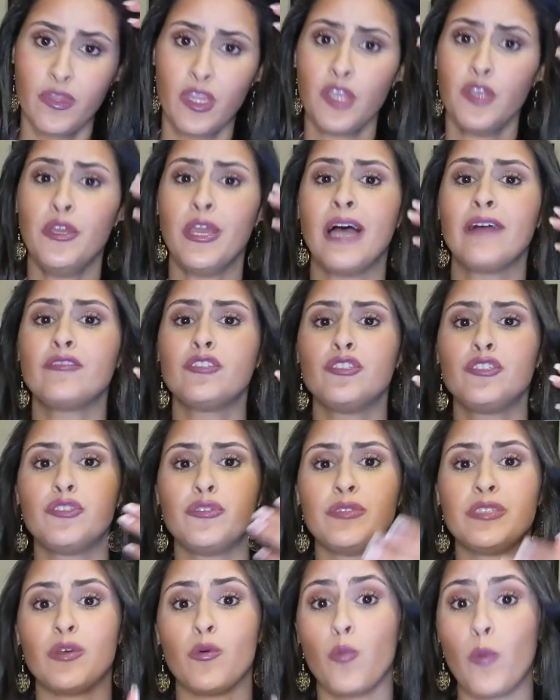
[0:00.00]
you have to
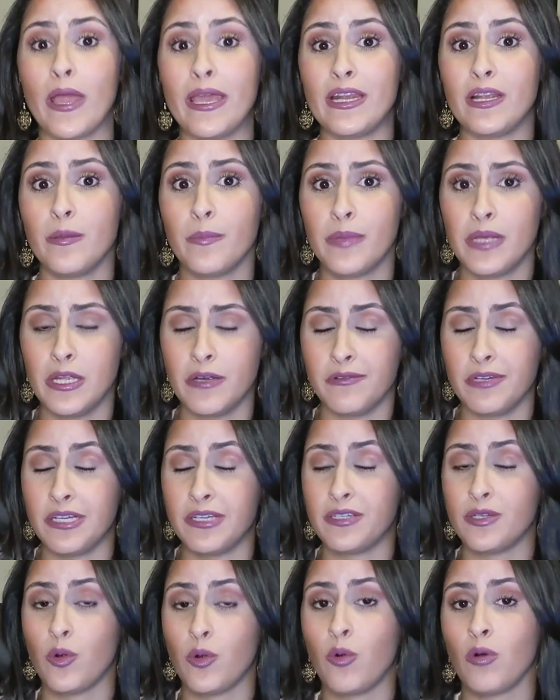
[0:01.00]
choose a waiting
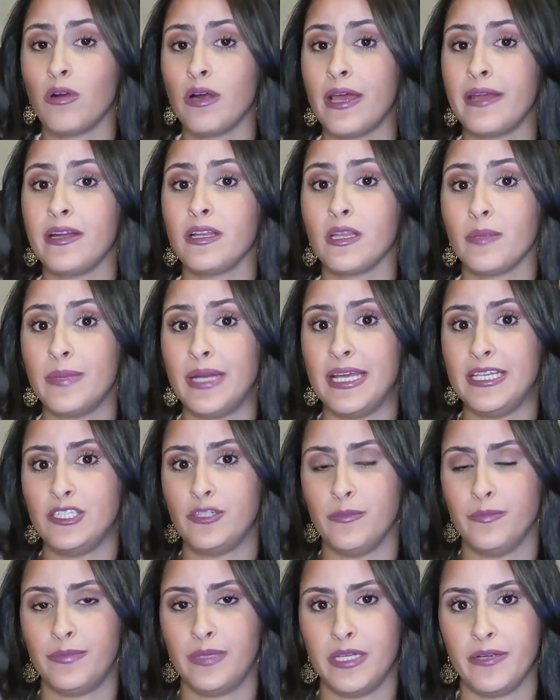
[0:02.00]
period or an
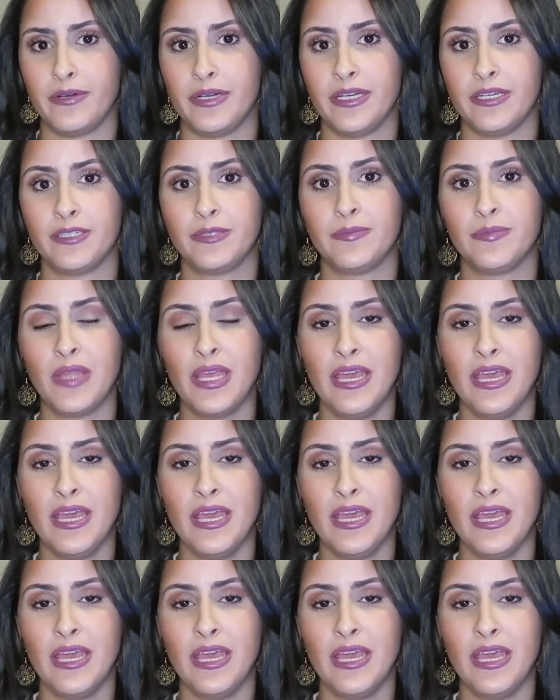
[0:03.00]
elimination period.